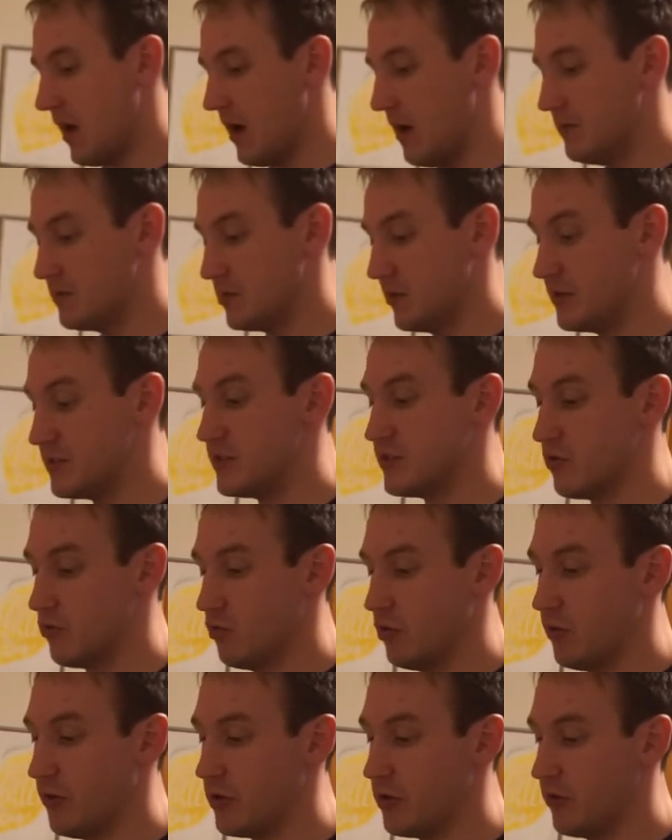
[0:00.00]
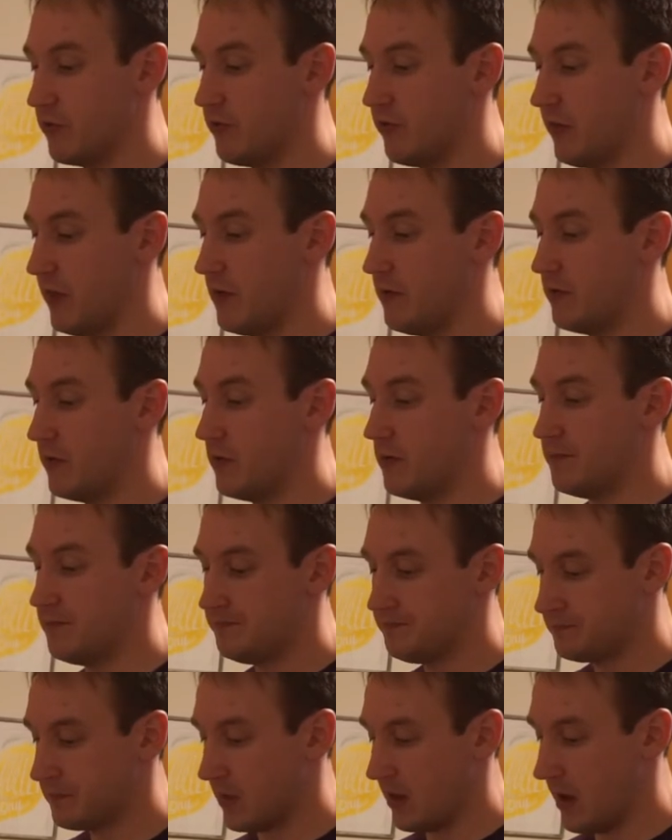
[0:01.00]
So this is a really good flavor.
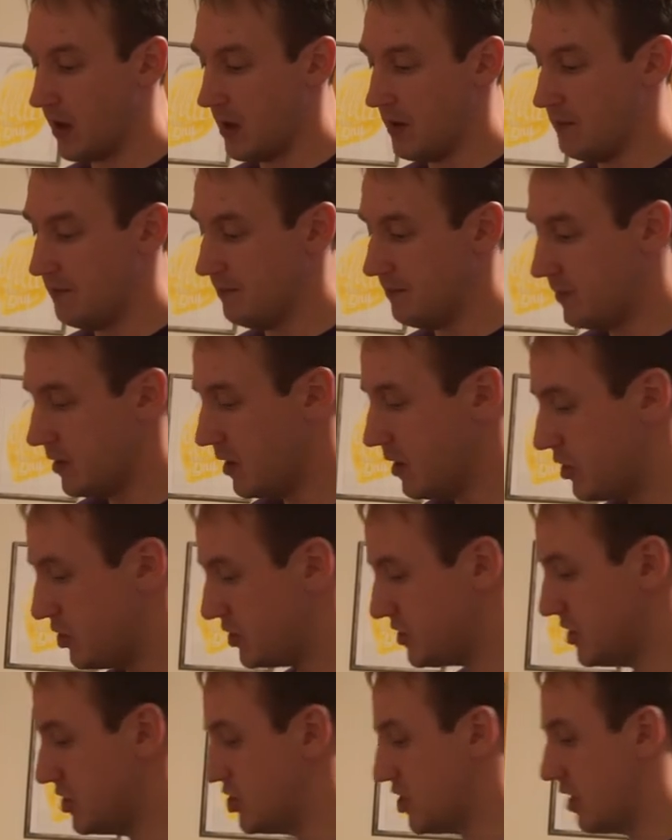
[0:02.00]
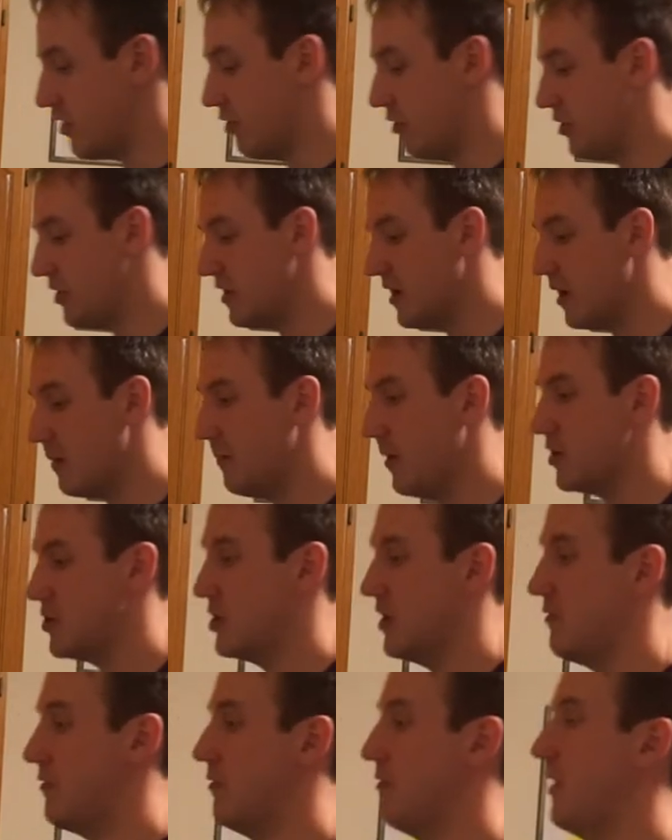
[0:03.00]
Just in general, you can get a bunch
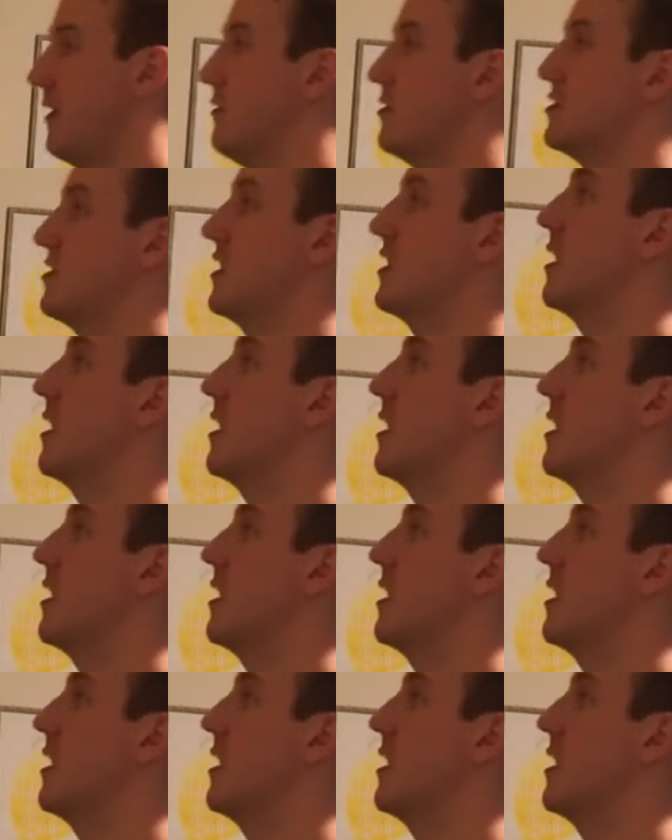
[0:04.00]
of different flavors like